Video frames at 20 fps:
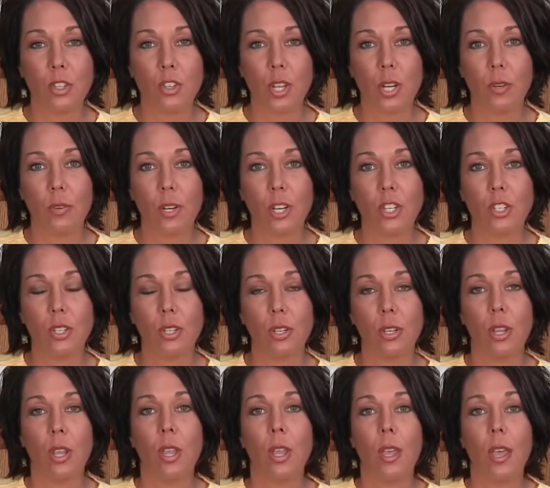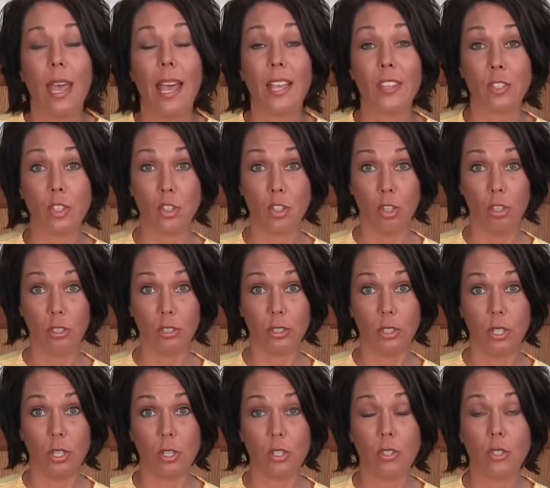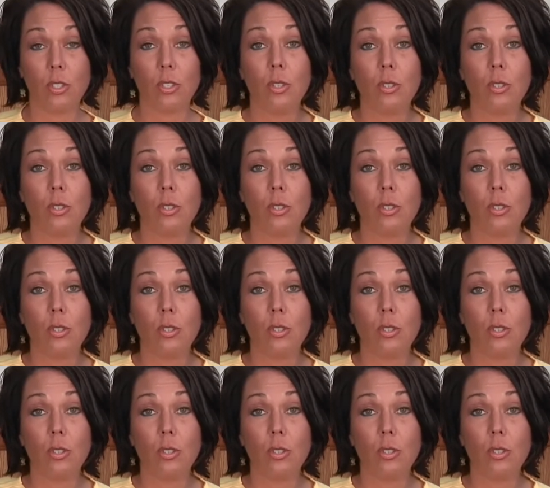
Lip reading: degeneration as adult dogs,